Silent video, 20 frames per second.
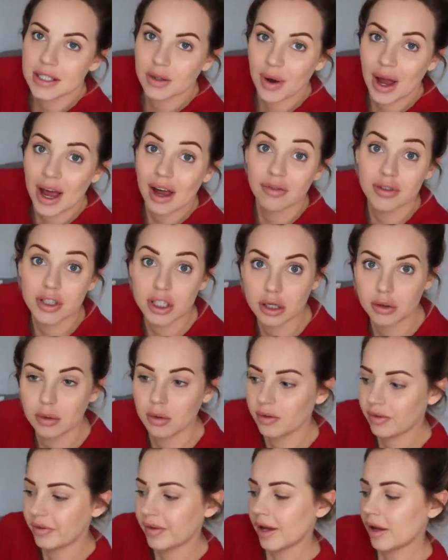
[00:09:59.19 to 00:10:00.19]
So I have two
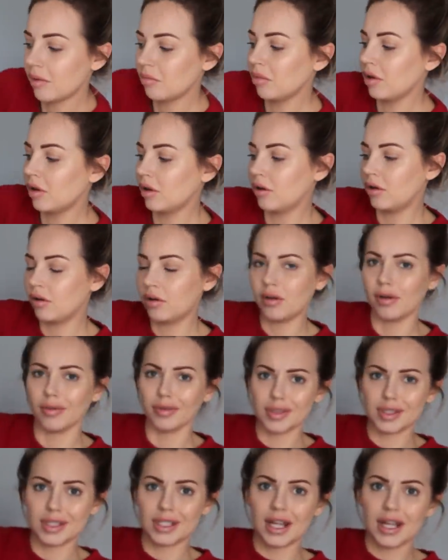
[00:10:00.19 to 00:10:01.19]
of them,
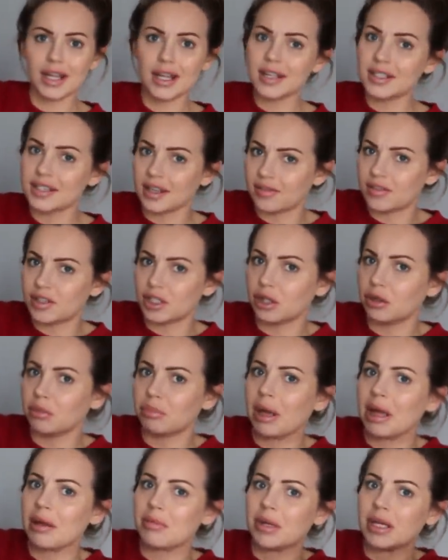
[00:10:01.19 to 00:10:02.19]
obviously, because I have two
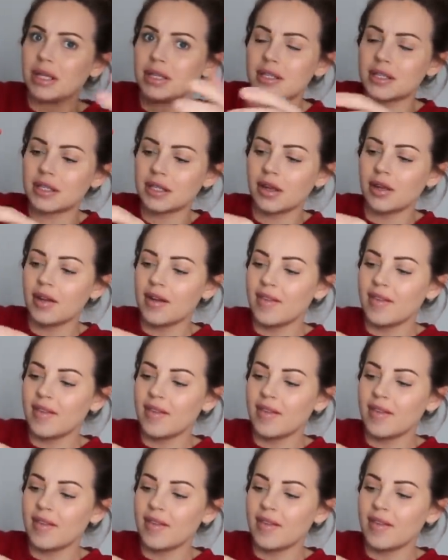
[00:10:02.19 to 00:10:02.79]
babies.